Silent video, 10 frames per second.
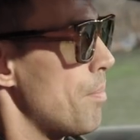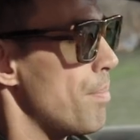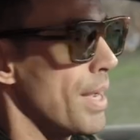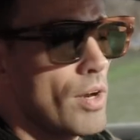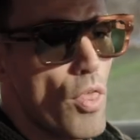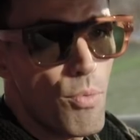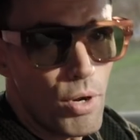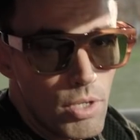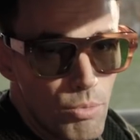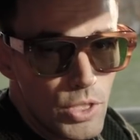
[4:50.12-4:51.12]
better
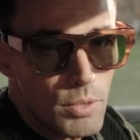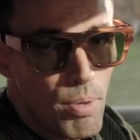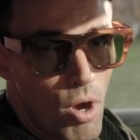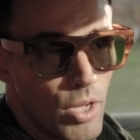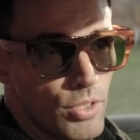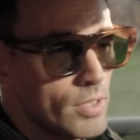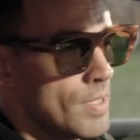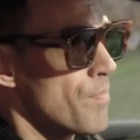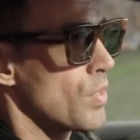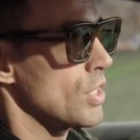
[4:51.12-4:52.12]
throttle response.
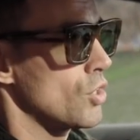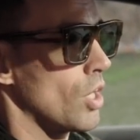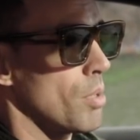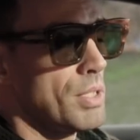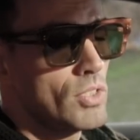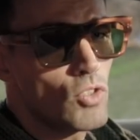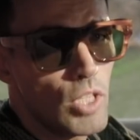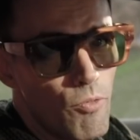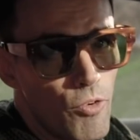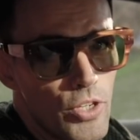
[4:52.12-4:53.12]
It's gonna be
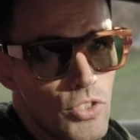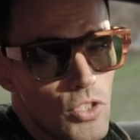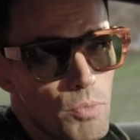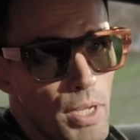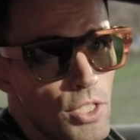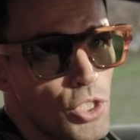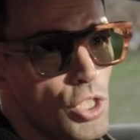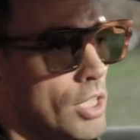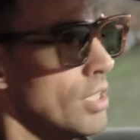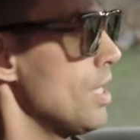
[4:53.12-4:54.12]
stiffer, the
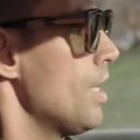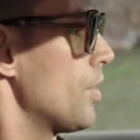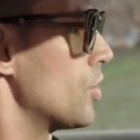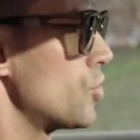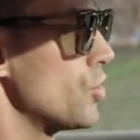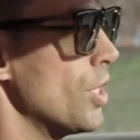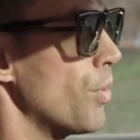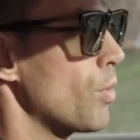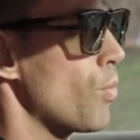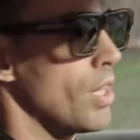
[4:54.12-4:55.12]
suspension, the
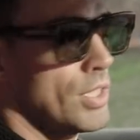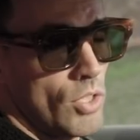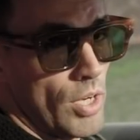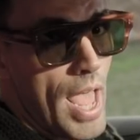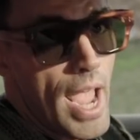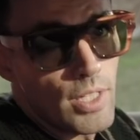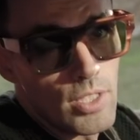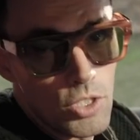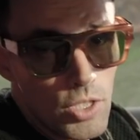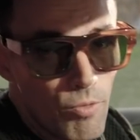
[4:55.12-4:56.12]
steering wheel is gonna act
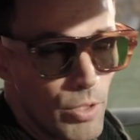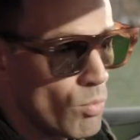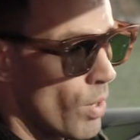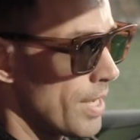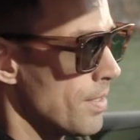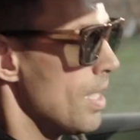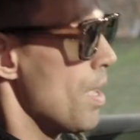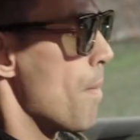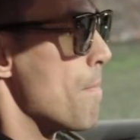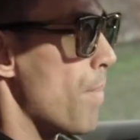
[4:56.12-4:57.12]
in a different way.
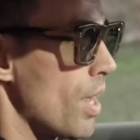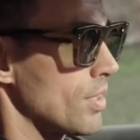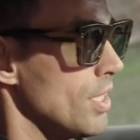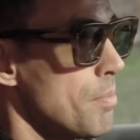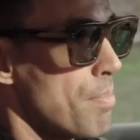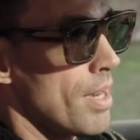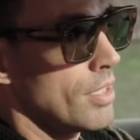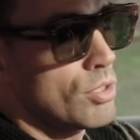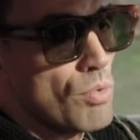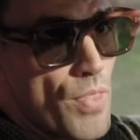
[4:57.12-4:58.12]
But
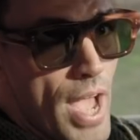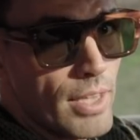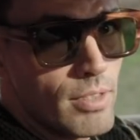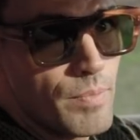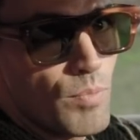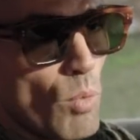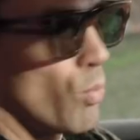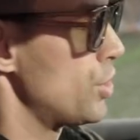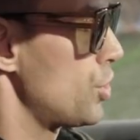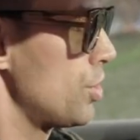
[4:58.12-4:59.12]
independent to that,
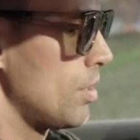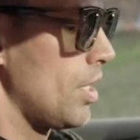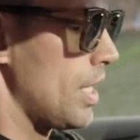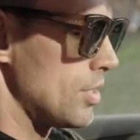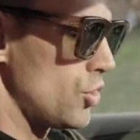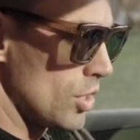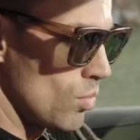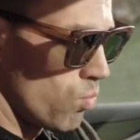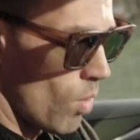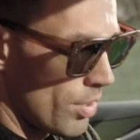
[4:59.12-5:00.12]
which is just
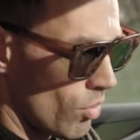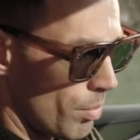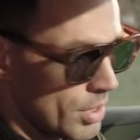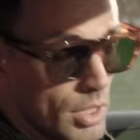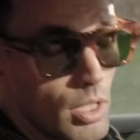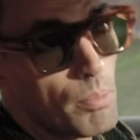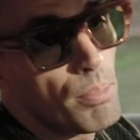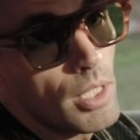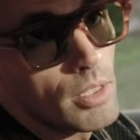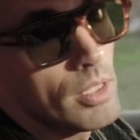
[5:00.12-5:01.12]
one normal single
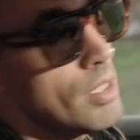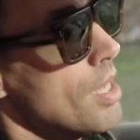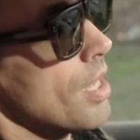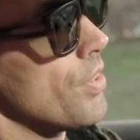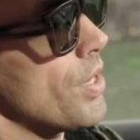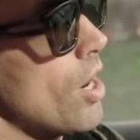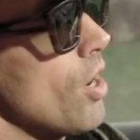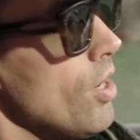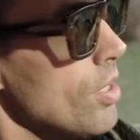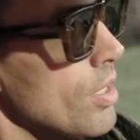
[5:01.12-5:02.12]
button, there
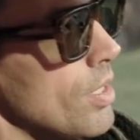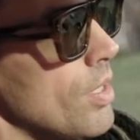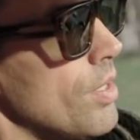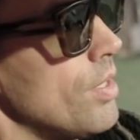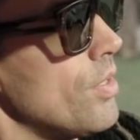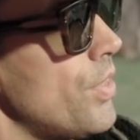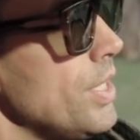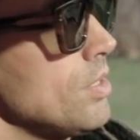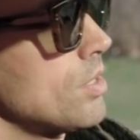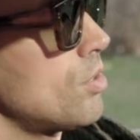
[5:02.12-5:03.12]
are
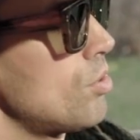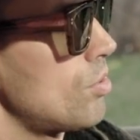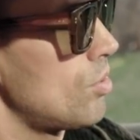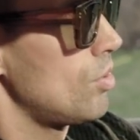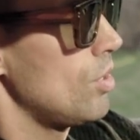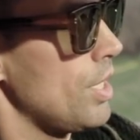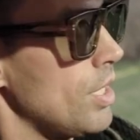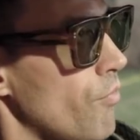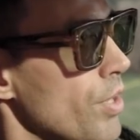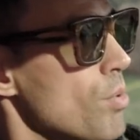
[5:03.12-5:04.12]
these
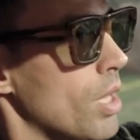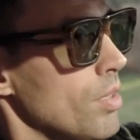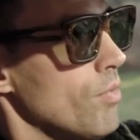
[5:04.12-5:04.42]
individual